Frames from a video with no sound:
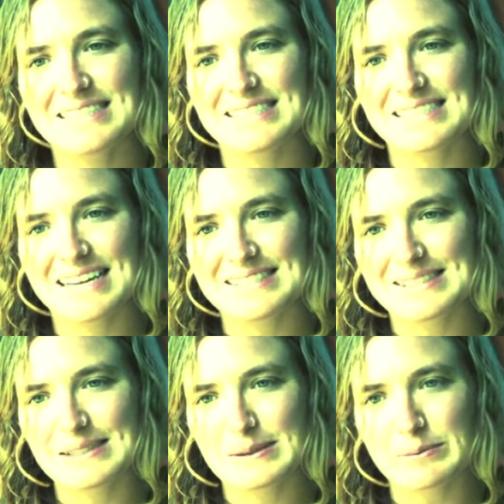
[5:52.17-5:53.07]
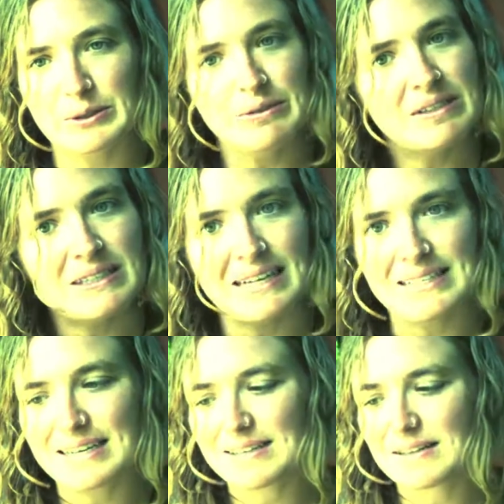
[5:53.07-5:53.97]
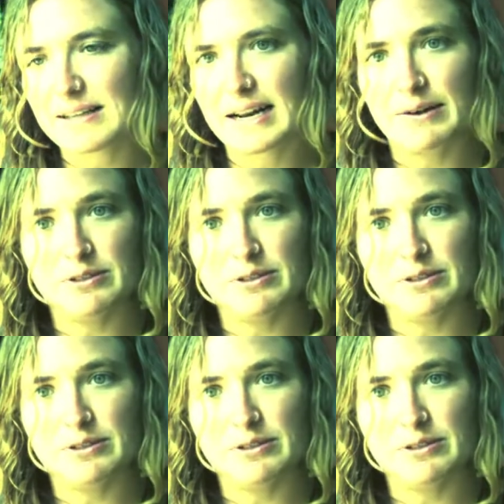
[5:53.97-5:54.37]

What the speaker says: It just has this root that I